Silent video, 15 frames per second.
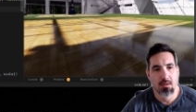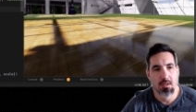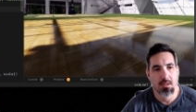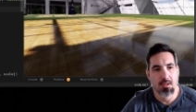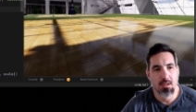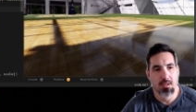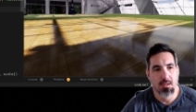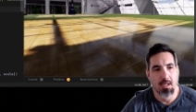it
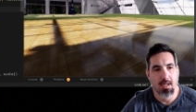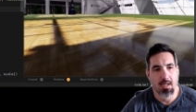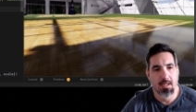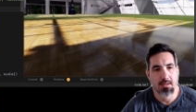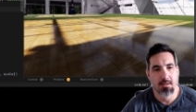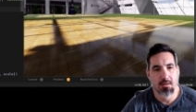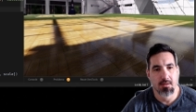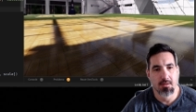just
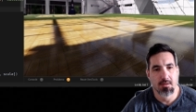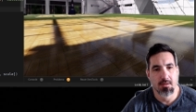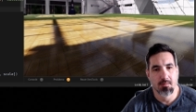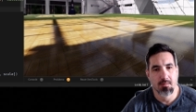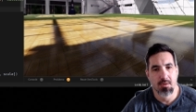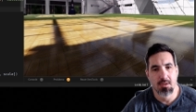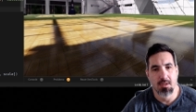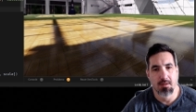has
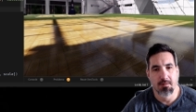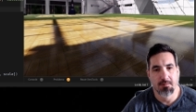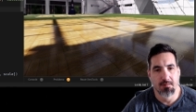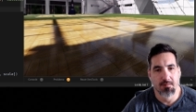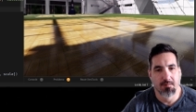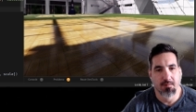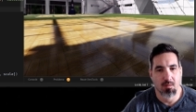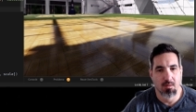some stuff
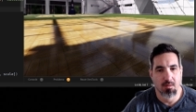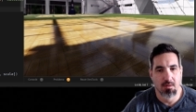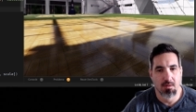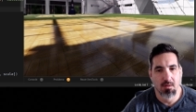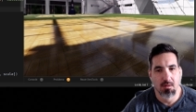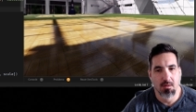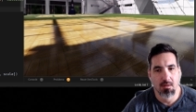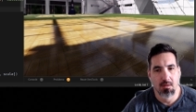
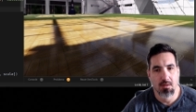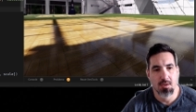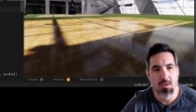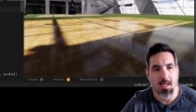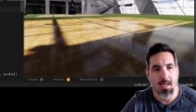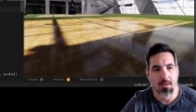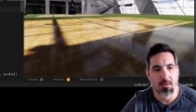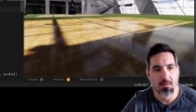for
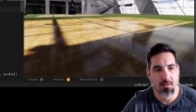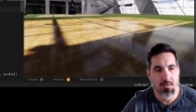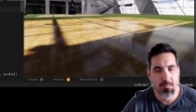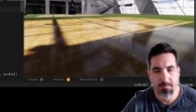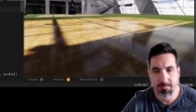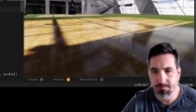shadows.